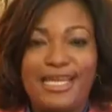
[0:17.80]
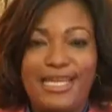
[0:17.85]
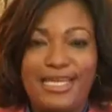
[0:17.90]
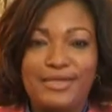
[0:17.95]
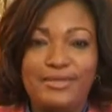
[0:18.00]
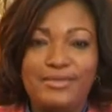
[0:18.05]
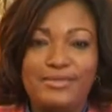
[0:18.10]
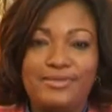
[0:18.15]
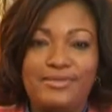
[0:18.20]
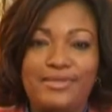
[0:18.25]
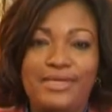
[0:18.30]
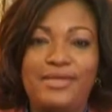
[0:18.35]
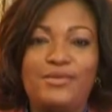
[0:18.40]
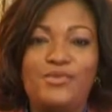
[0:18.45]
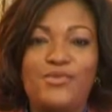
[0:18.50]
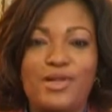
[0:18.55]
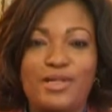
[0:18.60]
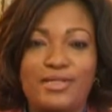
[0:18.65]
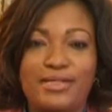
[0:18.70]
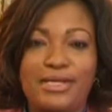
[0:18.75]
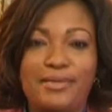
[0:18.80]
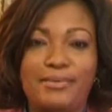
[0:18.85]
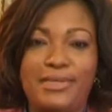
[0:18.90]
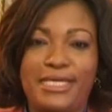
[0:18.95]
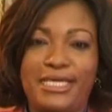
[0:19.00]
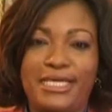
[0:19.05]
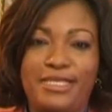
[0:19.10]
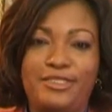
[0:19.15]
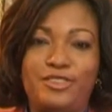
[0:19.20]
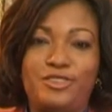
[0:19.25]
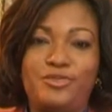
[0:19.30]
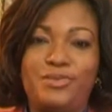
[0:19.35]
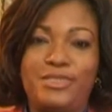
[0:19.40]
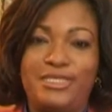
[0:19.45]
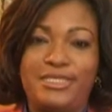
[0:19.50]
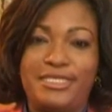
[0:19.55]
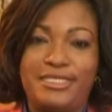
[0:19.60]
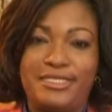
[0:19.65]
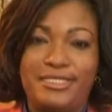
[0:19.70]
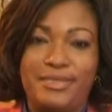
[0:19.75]
Hello, and welcome again to
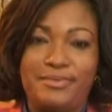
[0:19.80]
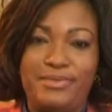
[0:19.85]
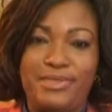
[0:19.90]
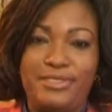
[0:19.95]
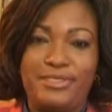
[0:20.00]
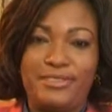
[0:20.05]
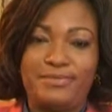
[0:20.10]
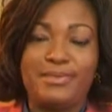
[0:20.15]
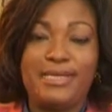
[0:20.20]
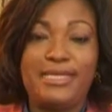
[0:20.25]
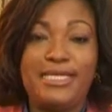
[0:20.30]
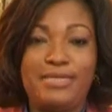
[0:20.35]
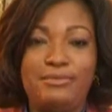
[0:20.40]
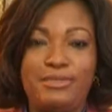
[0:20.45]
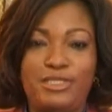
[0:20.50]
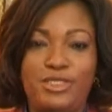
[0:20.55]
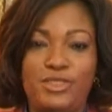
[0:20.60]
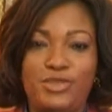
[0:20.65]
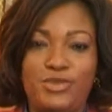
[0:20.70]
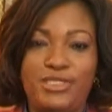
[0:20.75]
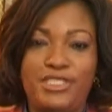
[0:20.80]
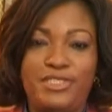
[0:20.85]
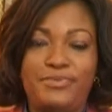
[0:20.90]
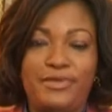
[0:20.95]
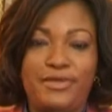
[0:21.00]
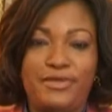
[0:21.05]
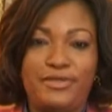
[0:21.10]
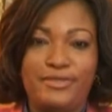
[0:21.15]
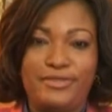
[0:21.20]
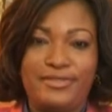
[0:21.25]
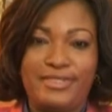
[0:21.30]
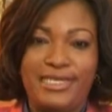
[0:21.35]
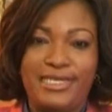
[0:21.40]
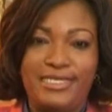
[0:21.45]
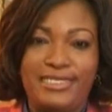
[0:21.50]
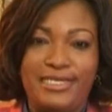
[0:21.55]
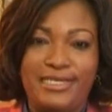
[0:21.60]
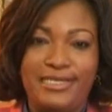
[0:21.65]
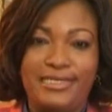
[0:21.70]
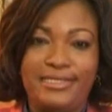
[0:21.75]
Business Summit. My name is Eunice
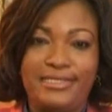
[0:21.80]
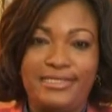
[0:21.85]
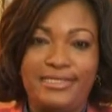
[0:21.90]
Peregrino-Date.